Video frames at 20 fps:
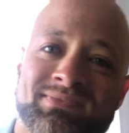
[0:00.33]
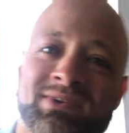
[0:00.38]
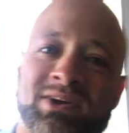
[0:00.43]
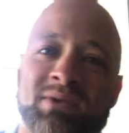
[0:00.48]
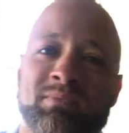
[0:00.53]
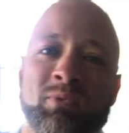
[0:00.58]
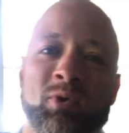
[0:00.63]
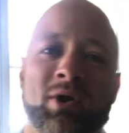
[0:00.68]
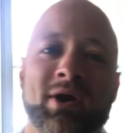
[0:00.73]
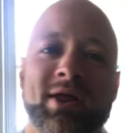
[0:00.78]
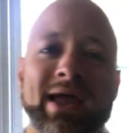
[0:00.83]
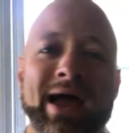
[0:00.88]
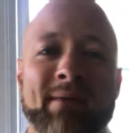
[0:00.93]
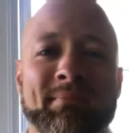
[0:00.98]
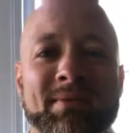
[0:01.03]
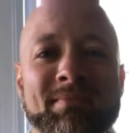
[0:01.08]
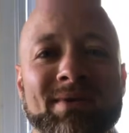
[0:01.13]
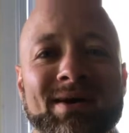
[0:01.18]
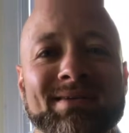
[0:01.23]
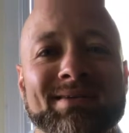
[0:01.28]
Good morning,
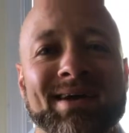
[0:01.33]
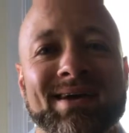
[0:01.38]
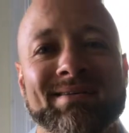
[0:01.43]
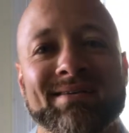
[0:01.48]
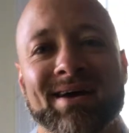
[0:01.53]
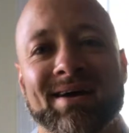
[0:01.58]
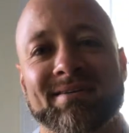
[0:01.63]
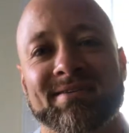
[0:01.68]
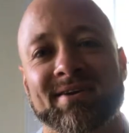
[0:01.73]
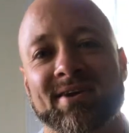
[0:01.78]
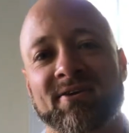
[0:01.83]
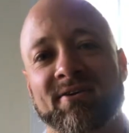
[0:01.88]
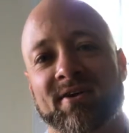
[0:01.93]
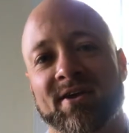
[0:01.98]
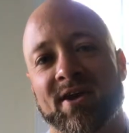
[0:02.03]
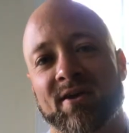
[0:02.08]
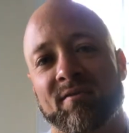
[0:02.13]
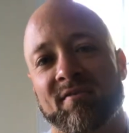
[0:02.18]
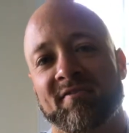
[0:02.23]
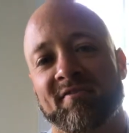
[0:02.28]
happy Monday. Dr. Eric
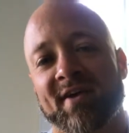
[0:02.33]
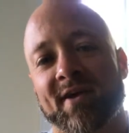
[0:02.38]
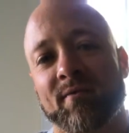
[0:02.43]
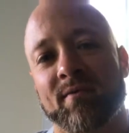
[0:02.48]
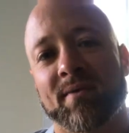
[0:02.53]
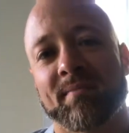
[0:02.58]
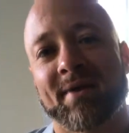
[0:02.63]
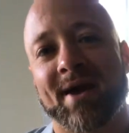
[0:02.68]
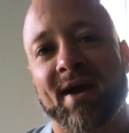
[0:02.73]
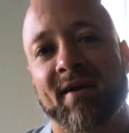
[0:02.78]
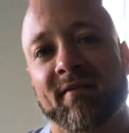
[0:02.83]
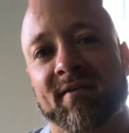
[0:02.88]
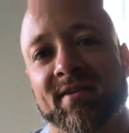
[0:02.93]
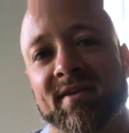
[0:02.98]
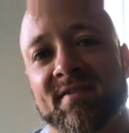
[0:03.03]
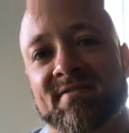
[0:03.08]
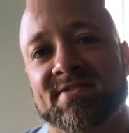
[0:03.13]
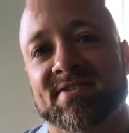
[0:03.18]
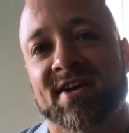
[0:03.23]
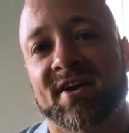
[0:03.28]
here with Fanwood Back
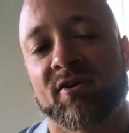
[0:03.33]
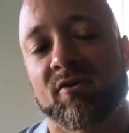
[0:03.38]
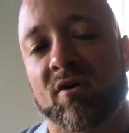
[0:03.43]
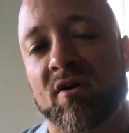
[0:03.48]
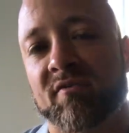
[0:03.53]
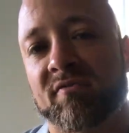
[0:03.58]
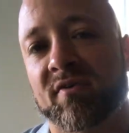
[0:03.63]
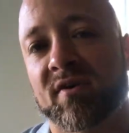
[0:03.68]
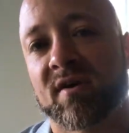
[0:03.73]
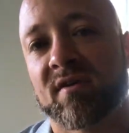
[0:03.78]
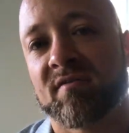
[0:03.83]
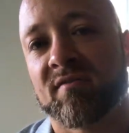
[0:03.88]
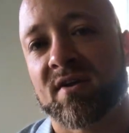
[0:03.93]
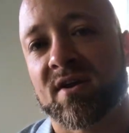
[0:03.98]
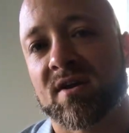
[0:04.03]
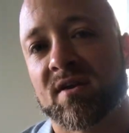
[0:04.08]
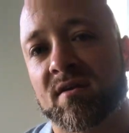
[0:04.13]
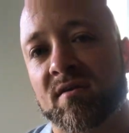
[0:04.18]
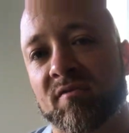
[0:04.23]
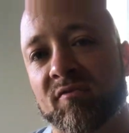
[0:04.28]
Relief Center, offering
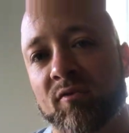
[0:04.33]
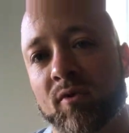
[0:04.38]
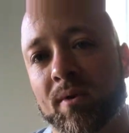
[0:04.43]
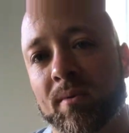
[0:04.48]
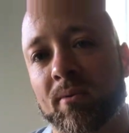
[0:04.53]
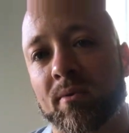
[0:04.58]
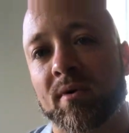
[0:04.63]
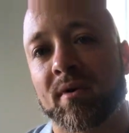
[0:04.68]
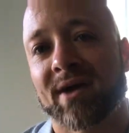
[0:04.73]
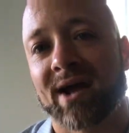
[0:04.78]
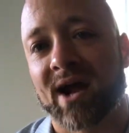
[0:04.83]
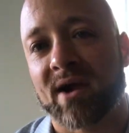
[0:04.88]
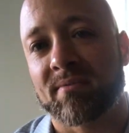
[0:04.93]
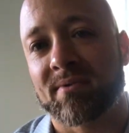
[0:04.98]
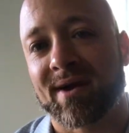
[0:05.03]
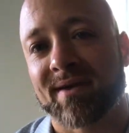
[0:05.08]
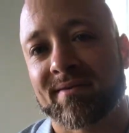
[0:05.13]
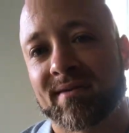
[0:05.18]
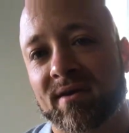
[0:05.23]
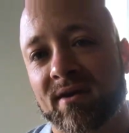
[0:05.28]
convenient, affordable
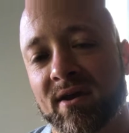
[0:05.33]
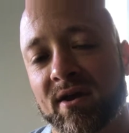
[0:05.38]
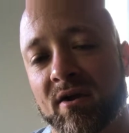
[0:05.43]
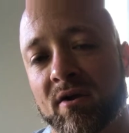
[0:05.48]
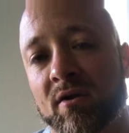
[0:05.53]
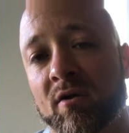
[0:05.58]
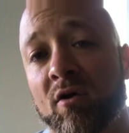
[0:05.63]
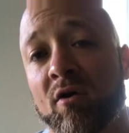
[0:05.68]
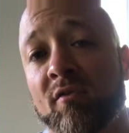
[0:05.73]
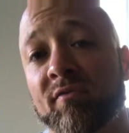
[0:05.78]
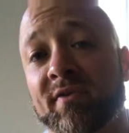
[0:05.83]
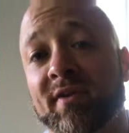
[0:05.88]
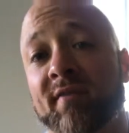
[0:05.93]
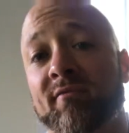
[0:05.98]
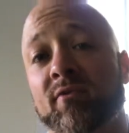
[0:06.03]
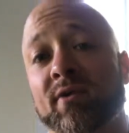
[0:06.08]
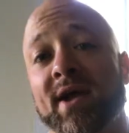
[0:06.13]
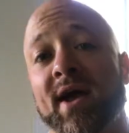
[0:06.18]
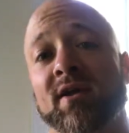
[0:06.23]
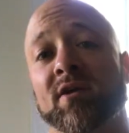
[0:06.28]
chiropractic care. Hopefully
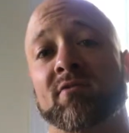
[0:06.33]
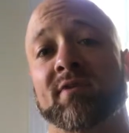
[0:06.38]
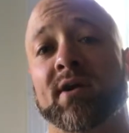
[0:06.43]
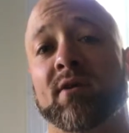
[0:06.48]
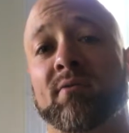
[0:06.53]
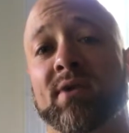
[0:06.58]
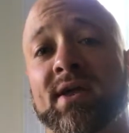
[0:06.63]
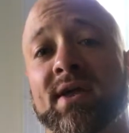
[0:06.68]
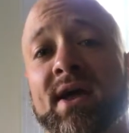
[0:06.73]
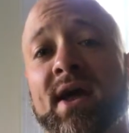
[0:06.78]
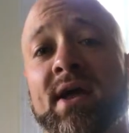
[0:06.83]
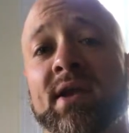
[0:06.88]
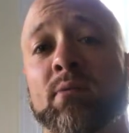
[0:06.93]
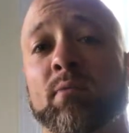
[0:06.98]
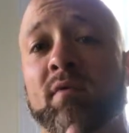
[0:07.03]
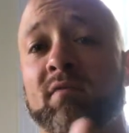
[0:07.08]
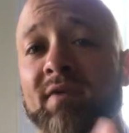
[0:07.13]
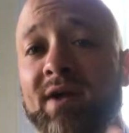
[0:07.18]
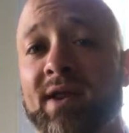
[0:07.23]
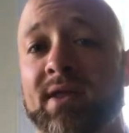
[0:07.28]
everyone had a great weekend and
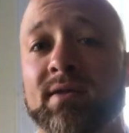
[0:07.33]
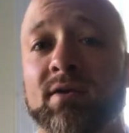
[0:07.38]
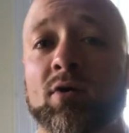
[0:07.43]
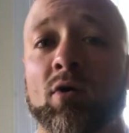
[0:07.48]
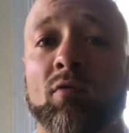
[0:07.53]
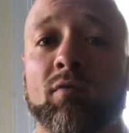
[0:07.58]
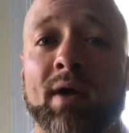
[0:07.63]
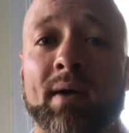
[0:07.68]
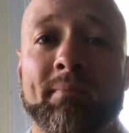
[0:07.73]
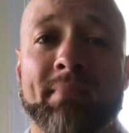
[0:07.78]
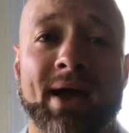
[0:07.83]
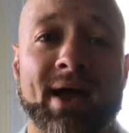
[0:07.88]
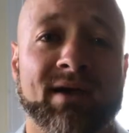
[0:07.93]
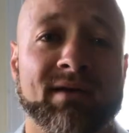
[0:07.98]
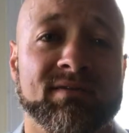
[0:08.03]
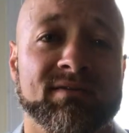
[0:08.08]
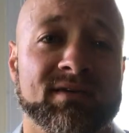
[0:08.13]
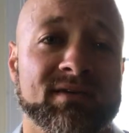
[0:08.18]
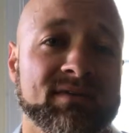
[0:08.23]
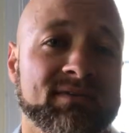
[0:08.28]
we're ready to go right back
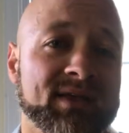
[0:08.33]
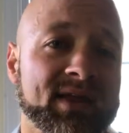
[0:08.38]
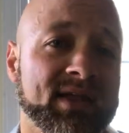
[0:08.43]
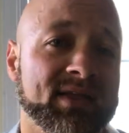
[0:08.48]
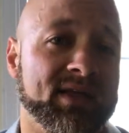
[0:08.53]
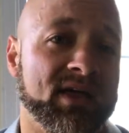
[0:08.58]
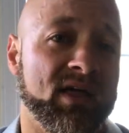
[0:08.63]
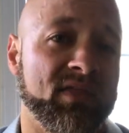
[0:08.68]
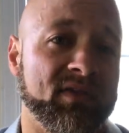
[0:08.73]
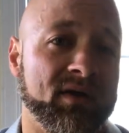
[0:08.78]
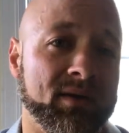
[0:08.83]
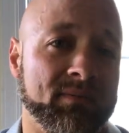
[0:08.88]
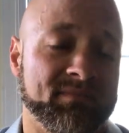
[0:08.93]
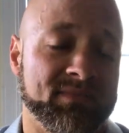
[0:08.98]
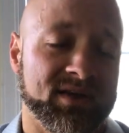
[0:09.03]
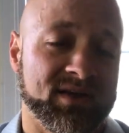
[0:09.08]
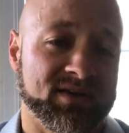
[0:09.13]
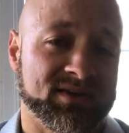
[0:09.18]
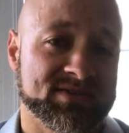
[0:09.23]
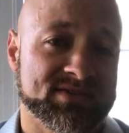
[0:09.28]
into the daily health
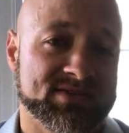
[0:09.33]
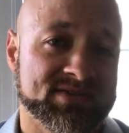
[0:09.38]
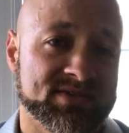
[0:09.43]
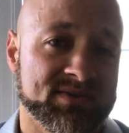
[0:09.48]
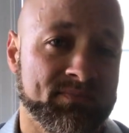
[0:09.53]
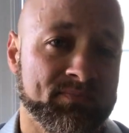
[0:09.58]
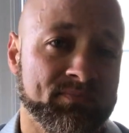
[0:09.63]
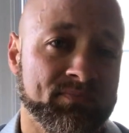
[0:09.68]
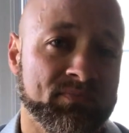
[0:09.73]
updates.